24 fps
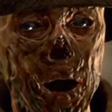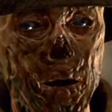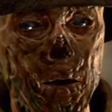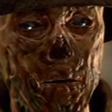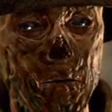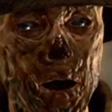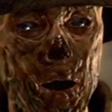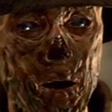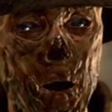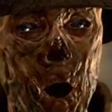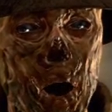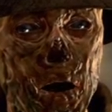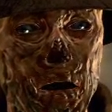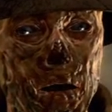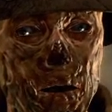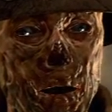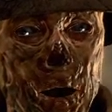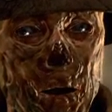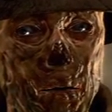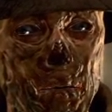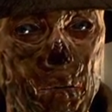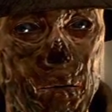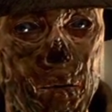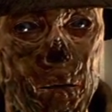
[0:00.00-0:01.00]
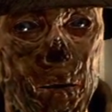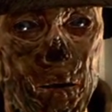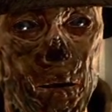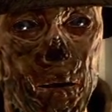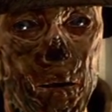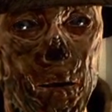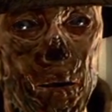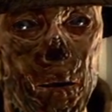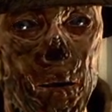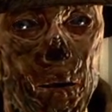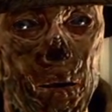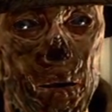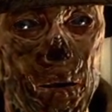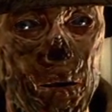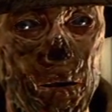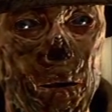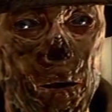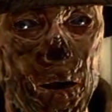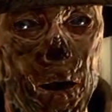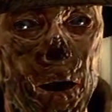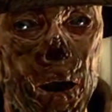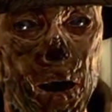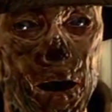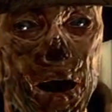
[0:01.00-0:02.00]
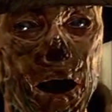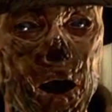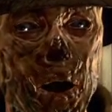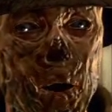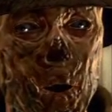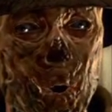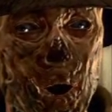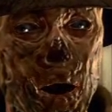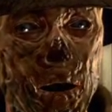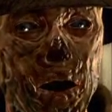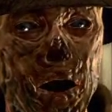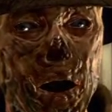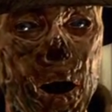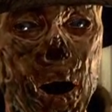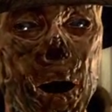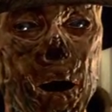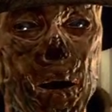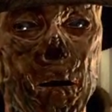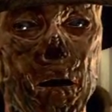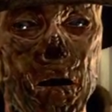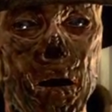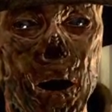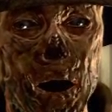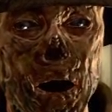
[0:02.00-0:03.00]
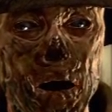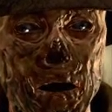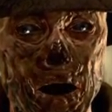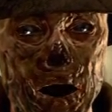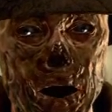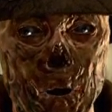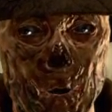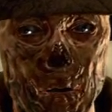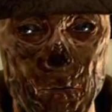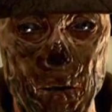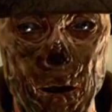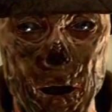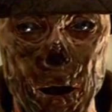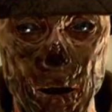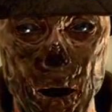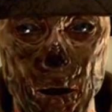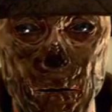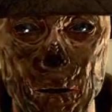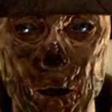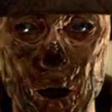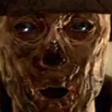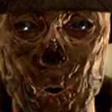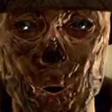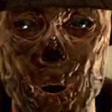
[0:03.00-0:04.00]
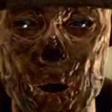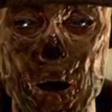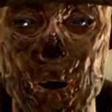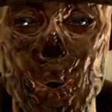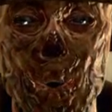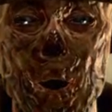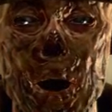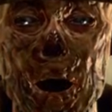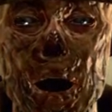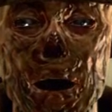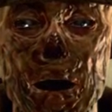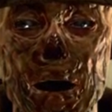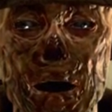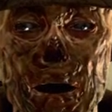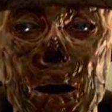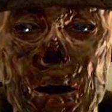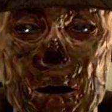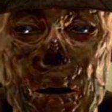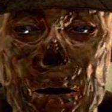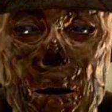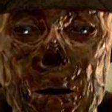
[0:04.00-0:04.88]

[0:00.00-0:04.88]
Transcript: not about to give it up. It's the only thing I have left that reminds me of who I was.